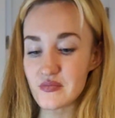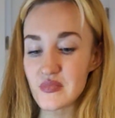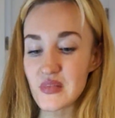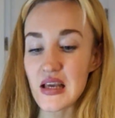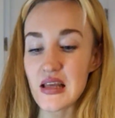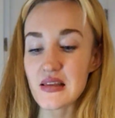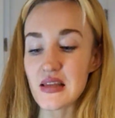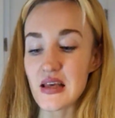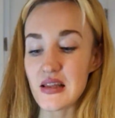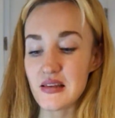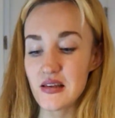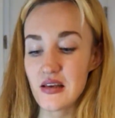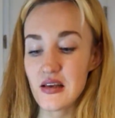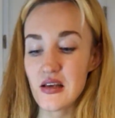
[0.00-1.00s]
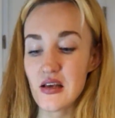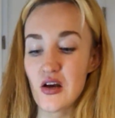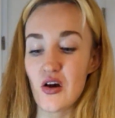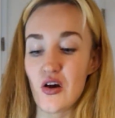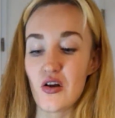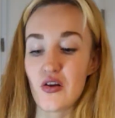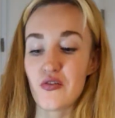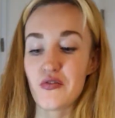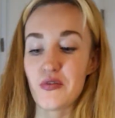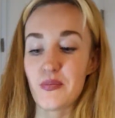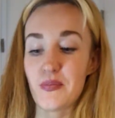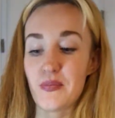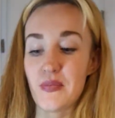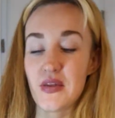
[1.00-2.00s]
And then, all of a
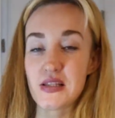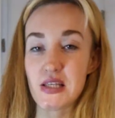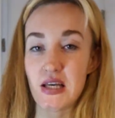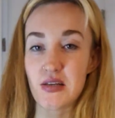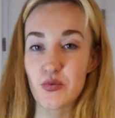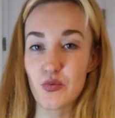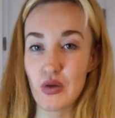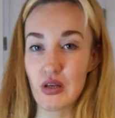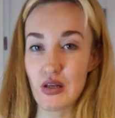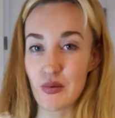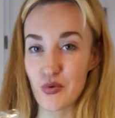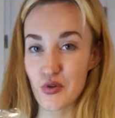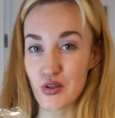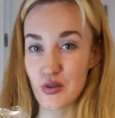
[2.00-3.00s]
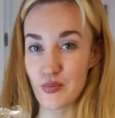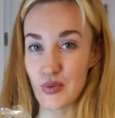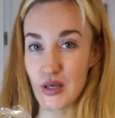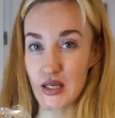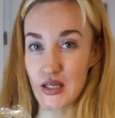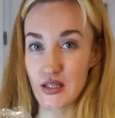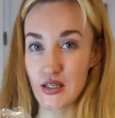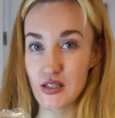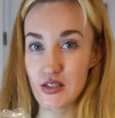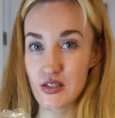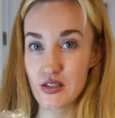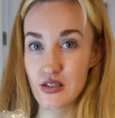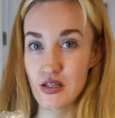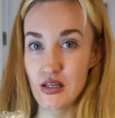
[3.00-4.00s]
sudden, when I put the package
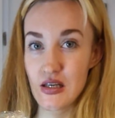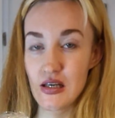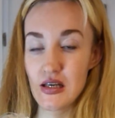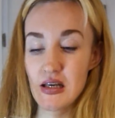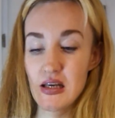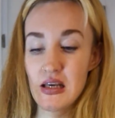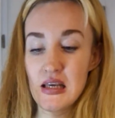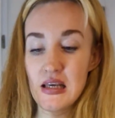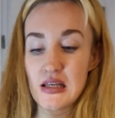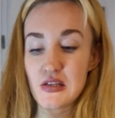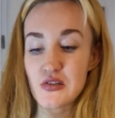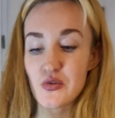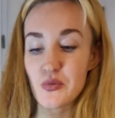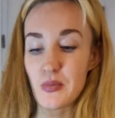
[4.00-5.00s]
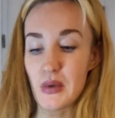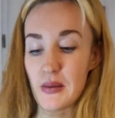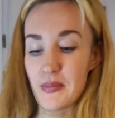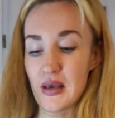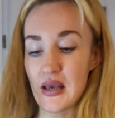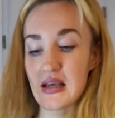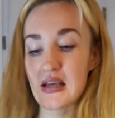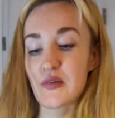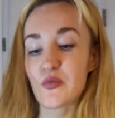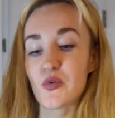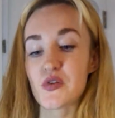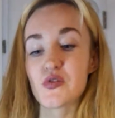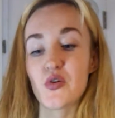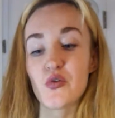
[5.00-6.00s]
into my bag, it
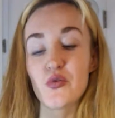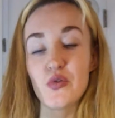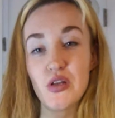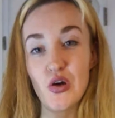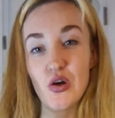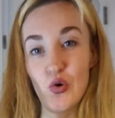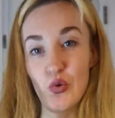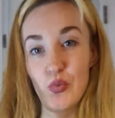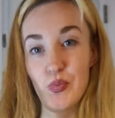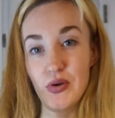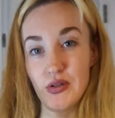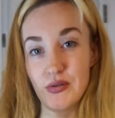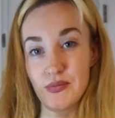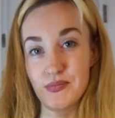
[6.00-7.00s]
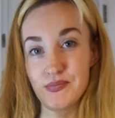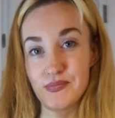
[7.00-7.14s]
was already open.